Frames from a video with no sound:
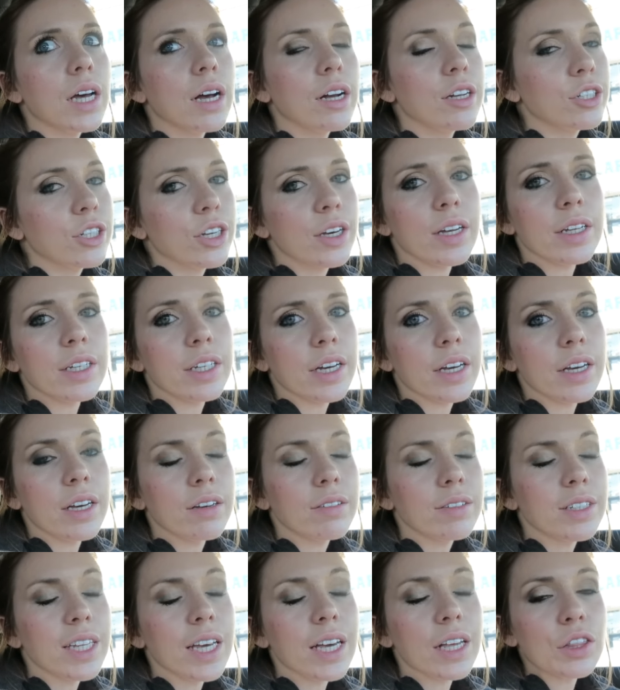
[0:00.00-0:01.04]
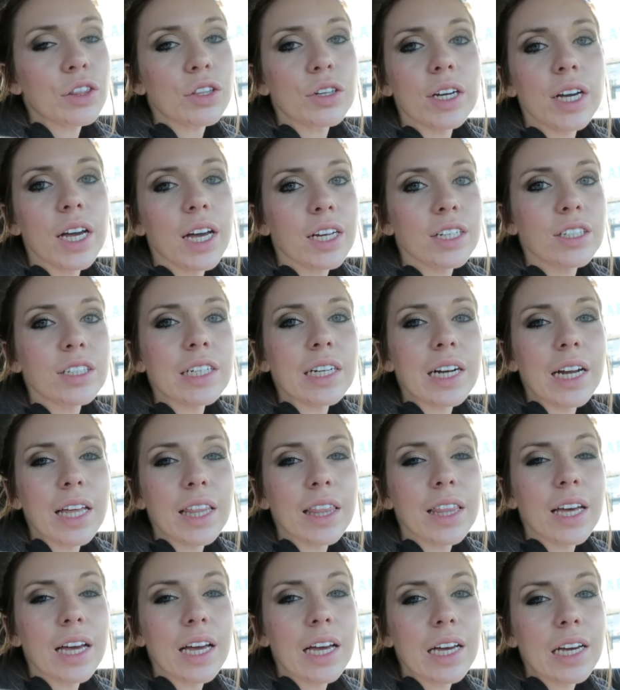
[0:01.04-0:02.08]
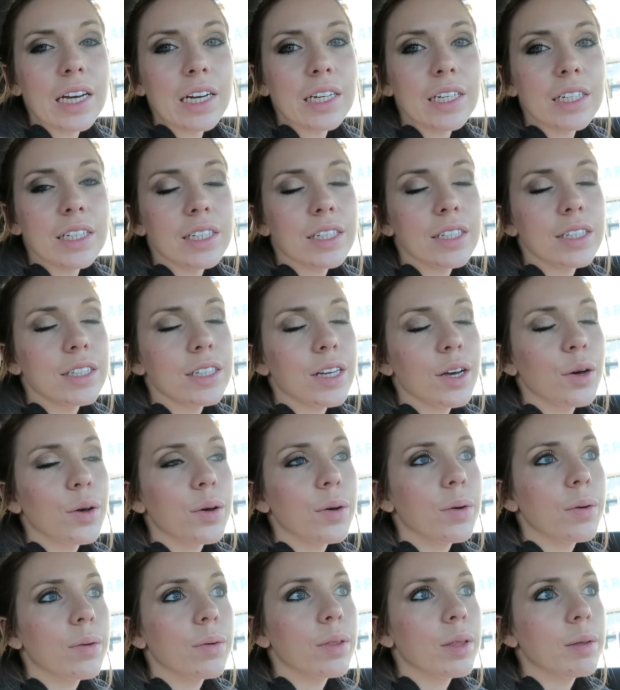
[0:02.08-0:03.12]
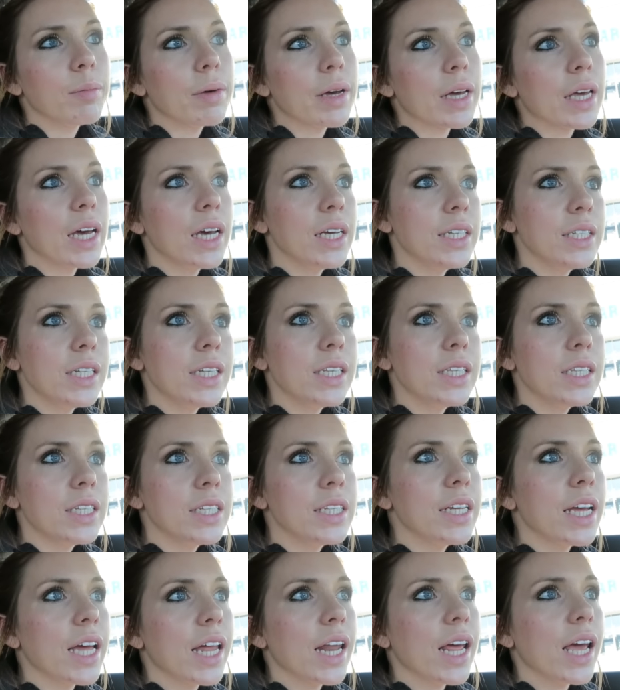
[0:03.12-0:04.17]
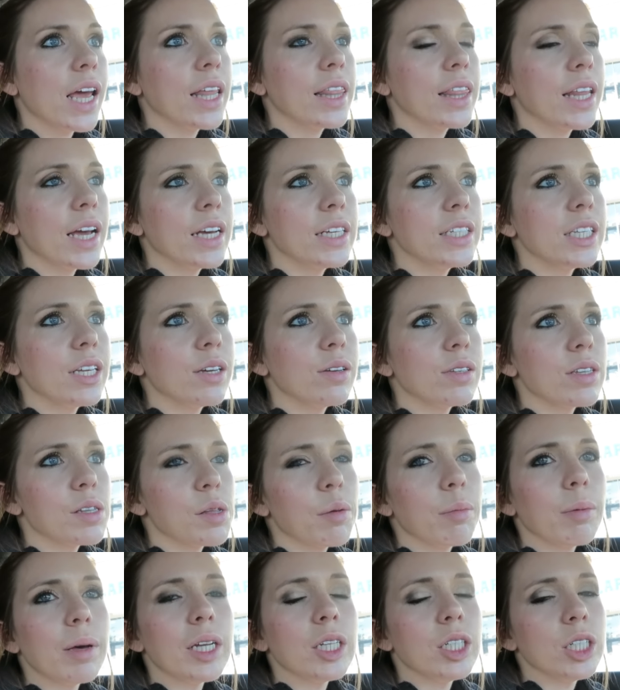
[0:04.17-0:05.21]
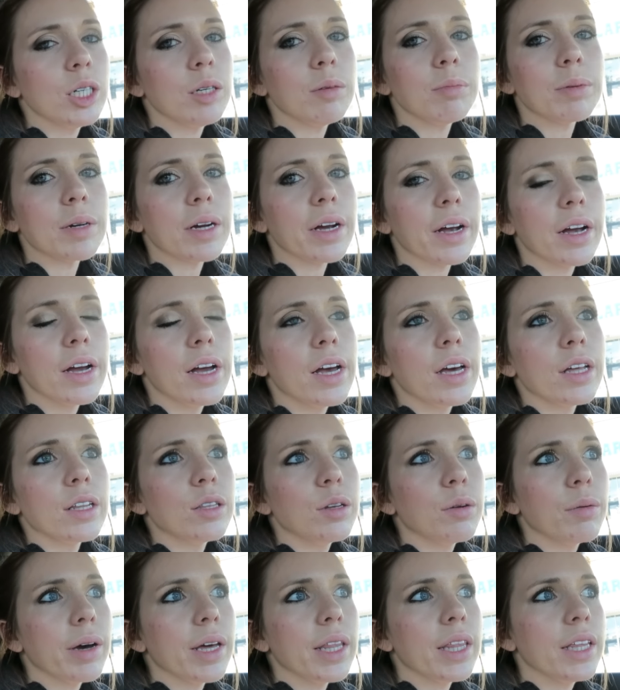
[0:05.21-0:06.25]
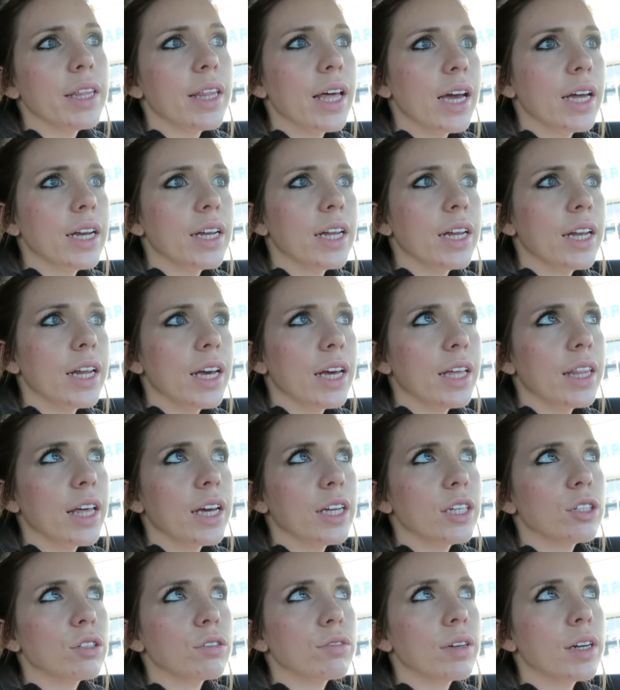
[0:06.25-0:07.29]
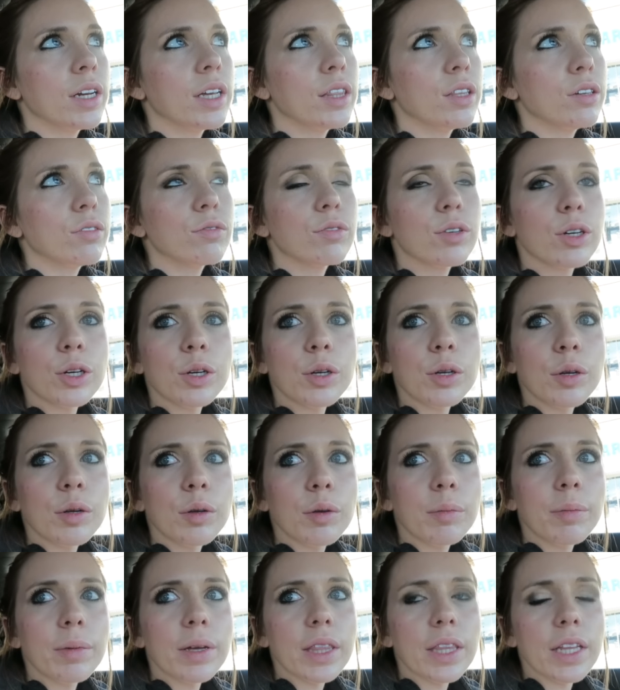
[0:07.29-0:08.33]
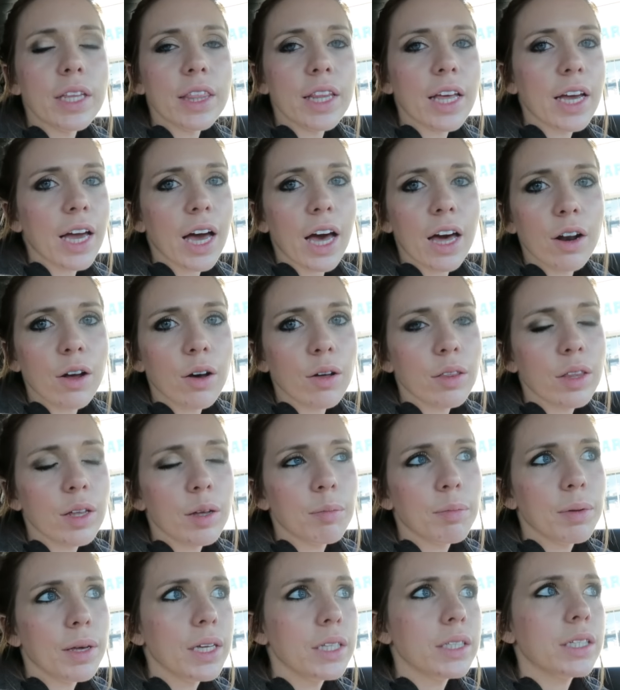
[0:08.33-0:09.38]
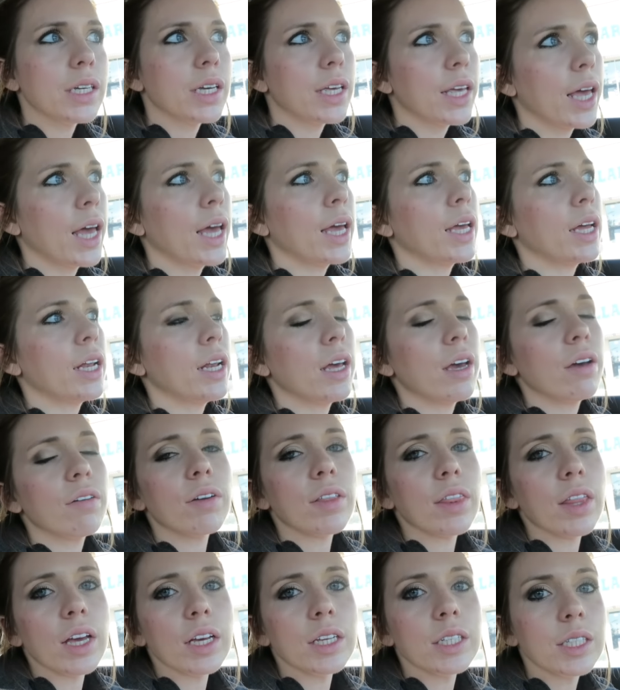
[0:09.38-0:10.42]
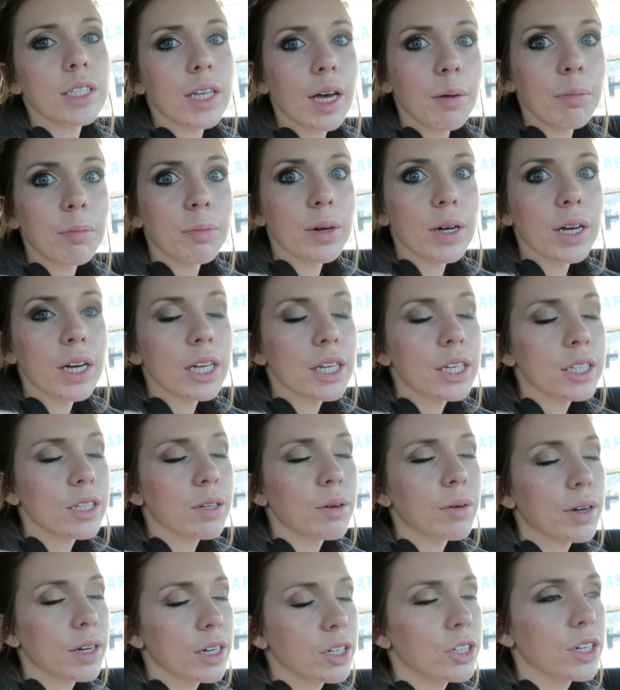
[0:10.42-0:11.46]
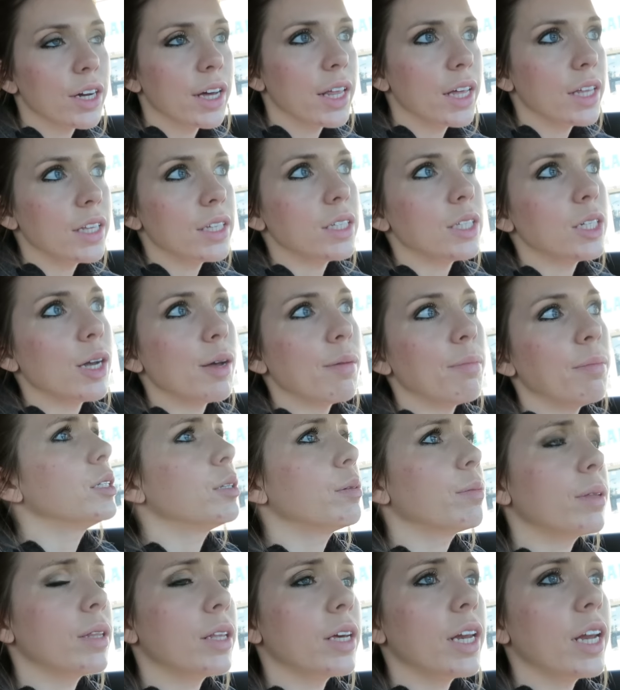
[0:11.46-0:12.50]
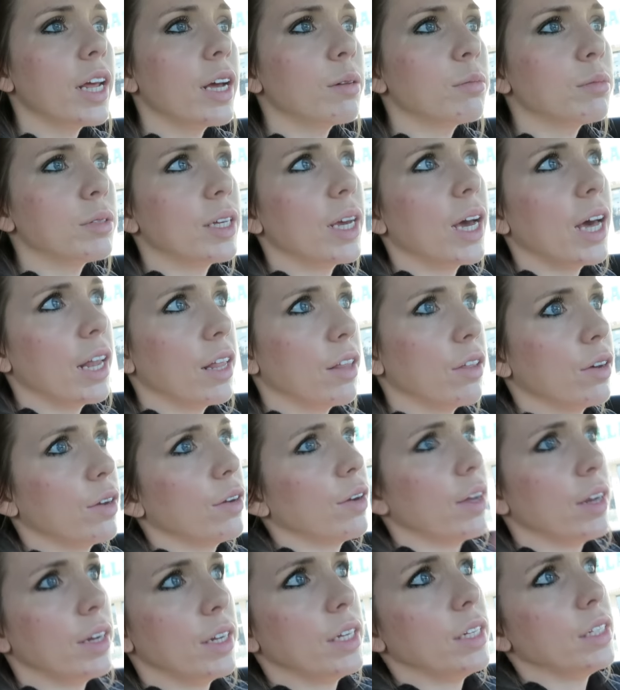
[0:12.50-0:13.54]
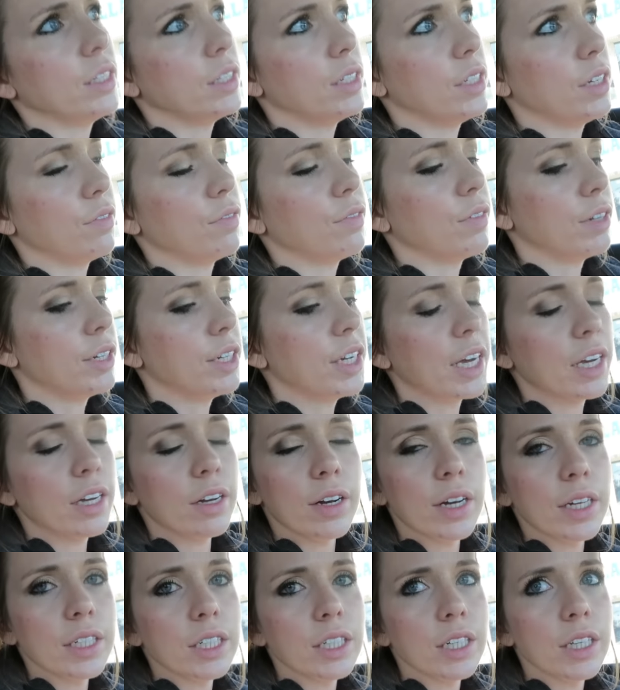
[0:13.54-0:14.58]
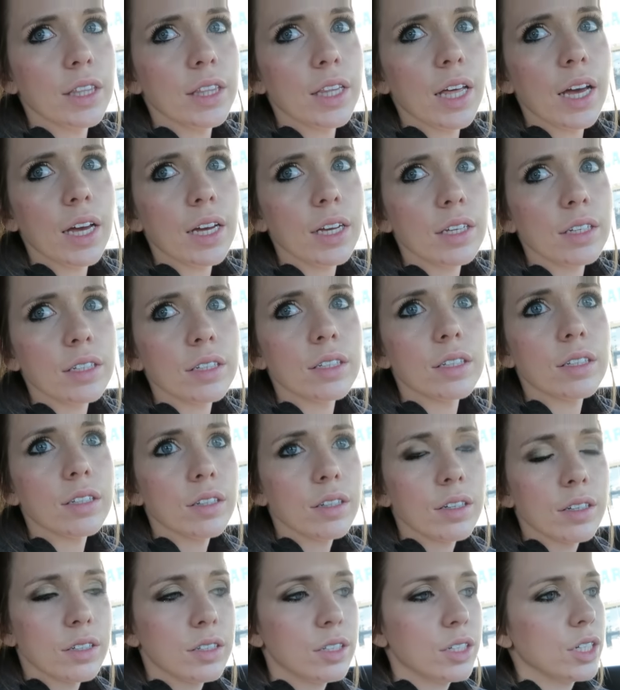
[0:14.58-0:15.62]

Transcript: I was going to tell you, it was like three hundred dollars I think. So then my cousins did it and they said it was a little bit cheaper the way that they did it. They just rented the room and then they got all the pizza, cake, and everything separate. So we're going to try that this time. So I'm looking here, I've got to look around at different decoration things.